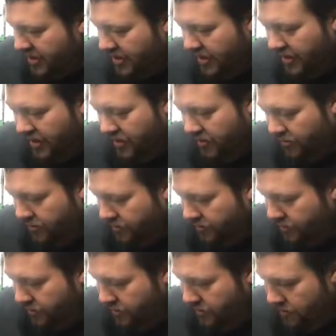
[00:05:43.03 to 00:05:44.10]
kind of
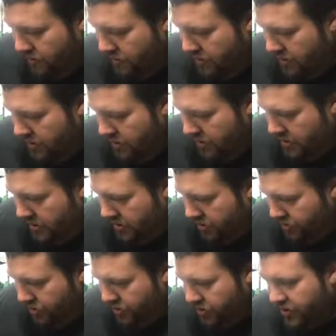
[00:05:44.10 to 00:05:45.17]

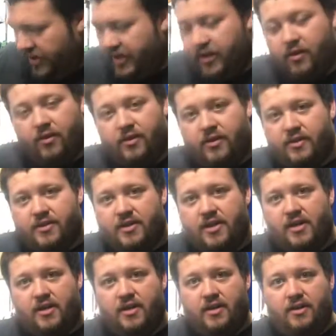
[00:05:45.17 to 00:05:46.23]
just get all this
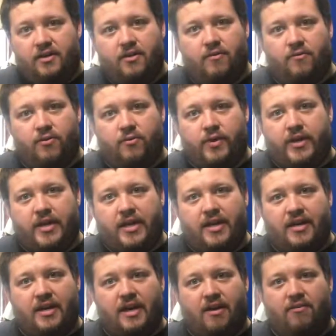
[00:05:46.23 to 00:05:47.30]
done over the
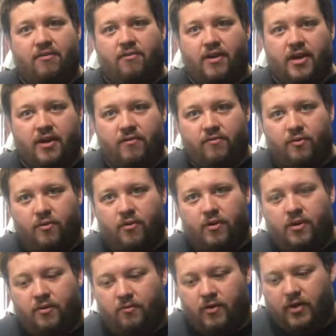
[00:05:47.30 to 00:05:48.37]
weekend, have it ready
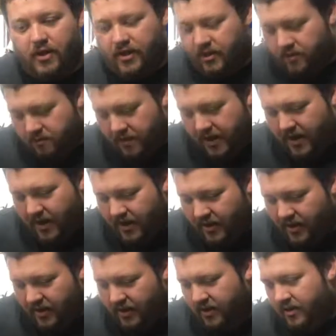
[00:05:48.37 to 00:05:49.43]
for him when he gets back.
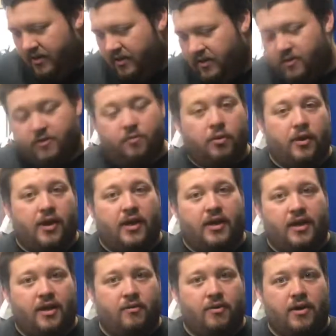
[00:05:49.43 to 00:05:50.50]
That's the plan
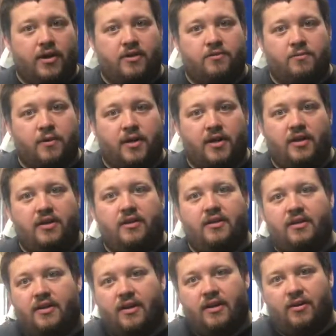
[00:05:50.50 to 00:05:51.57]
anyways, but
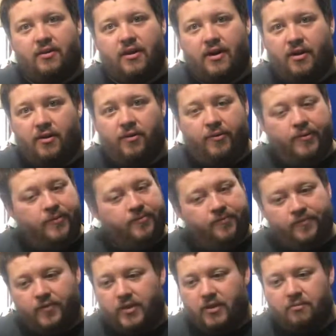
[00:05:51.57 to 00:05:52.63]
I know how
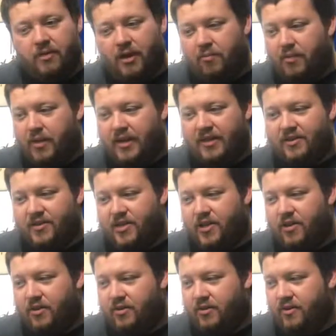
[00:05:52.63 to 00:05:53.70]
my plans
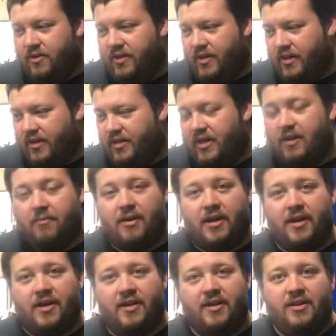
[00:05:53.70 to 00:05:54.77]
go. Anytime
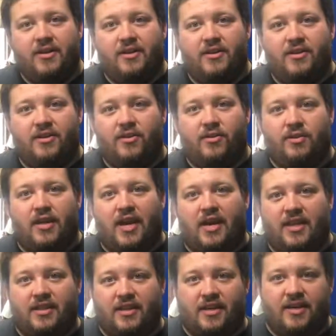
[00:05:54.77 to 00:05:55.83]
I do
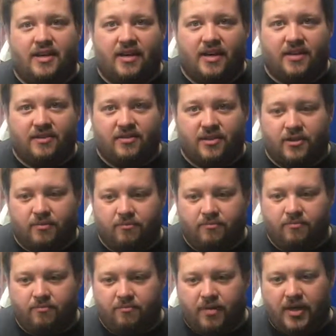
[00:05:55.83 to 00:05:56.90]
that, then it ends up
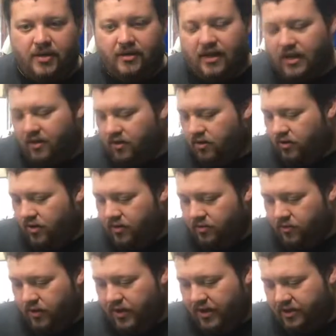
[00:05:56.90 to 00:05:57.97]
being a lot longer
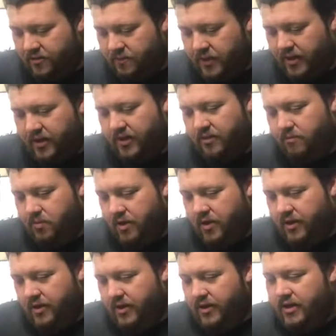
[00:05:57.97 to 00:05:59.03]
than what I expected, but